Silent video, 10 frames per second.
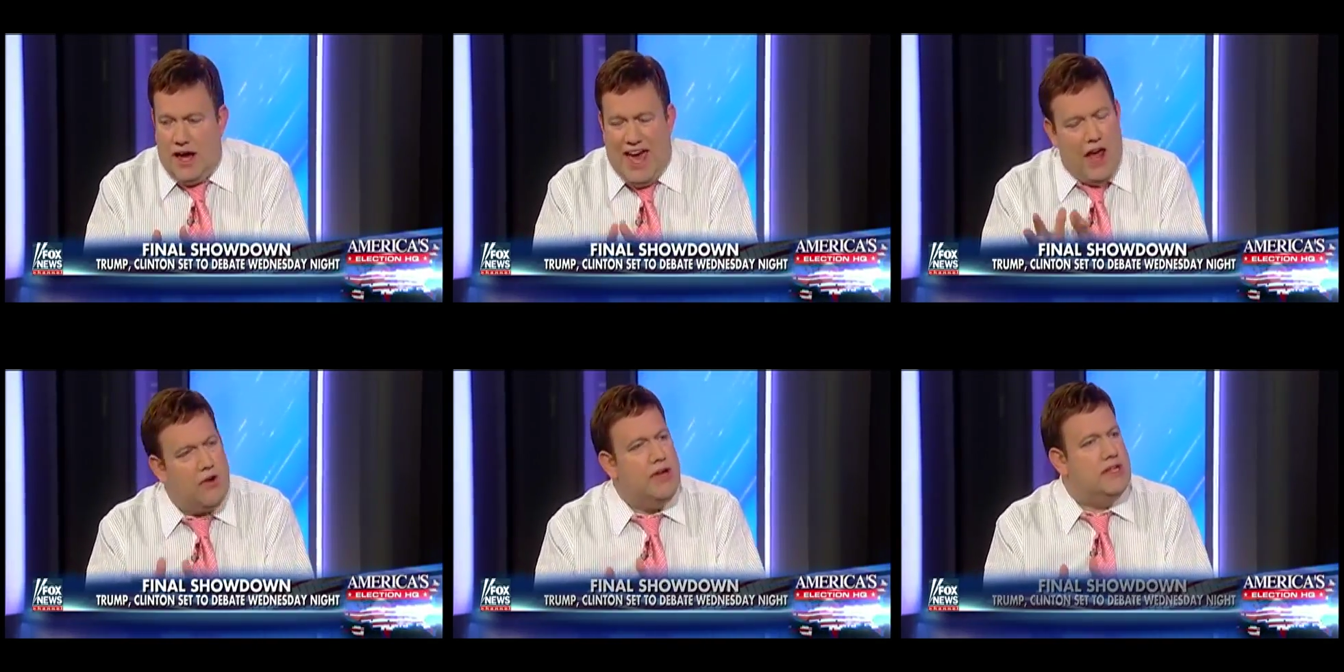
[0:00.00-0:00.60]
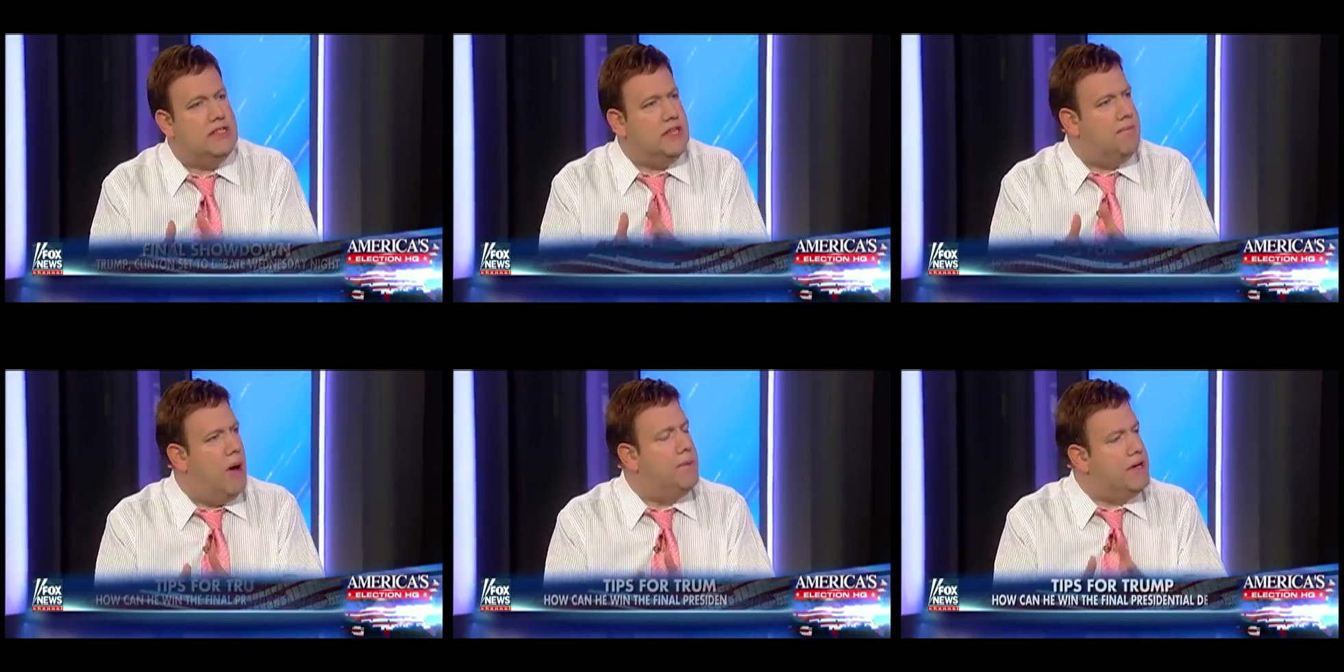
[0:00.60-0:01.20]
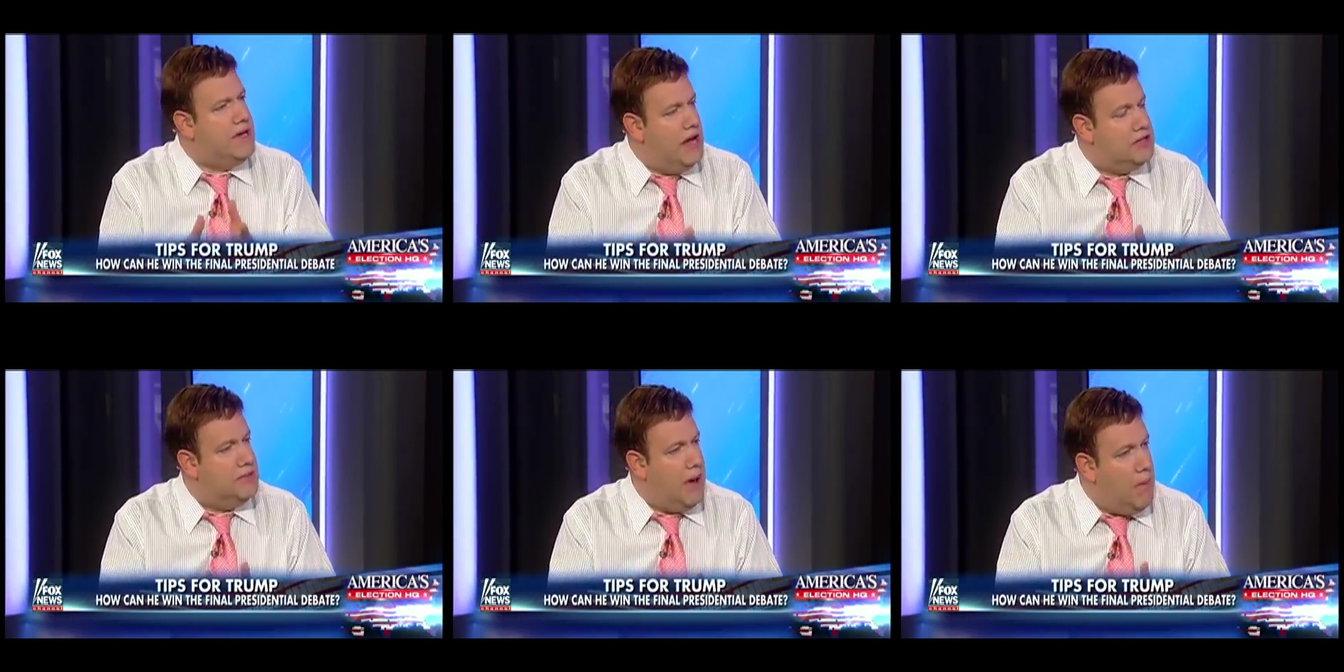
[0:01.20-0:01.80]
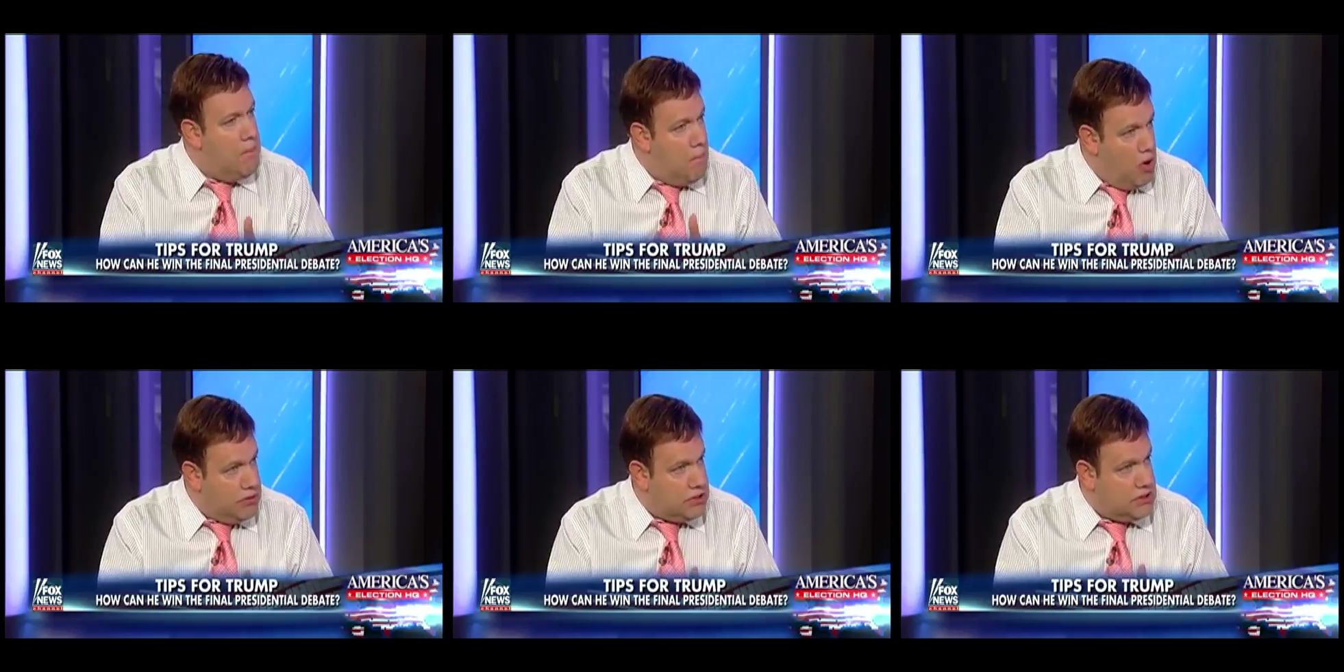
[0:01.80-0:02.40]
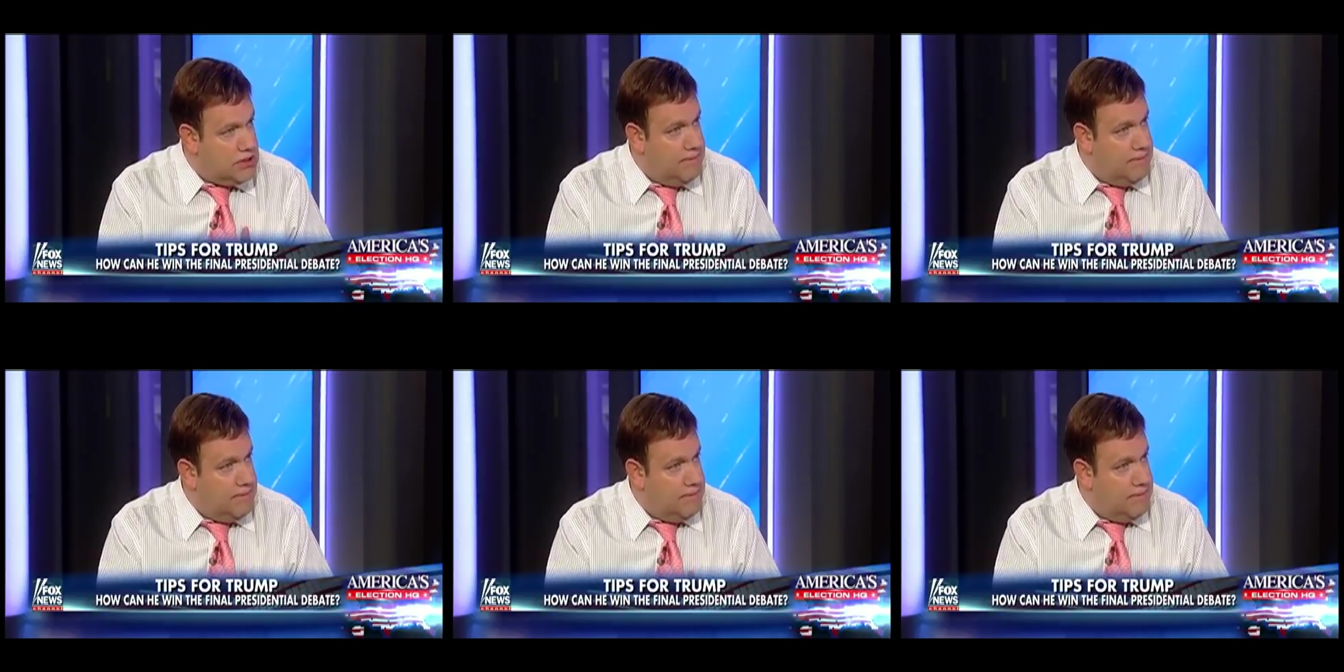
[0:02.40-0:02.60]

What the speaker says: areas that the public cares about most.